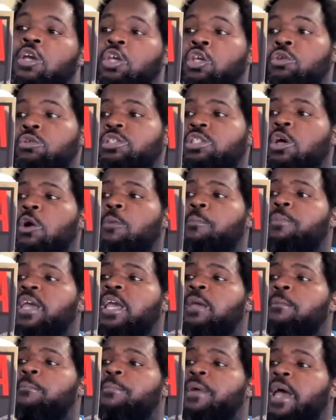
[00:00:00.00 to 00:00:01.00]
You so big
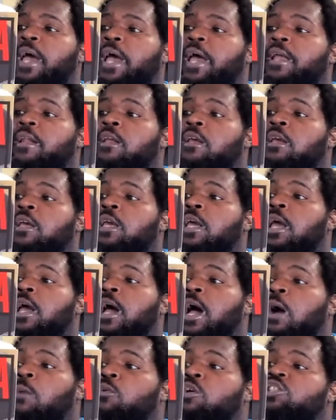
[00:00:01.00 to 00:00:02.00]
and bad.
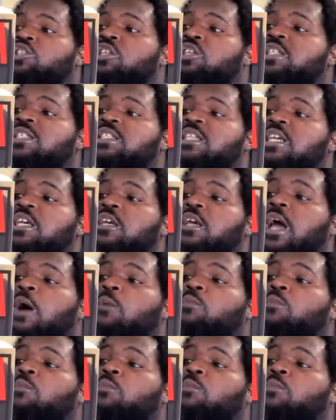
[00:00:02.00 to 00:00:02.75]
I want you to see,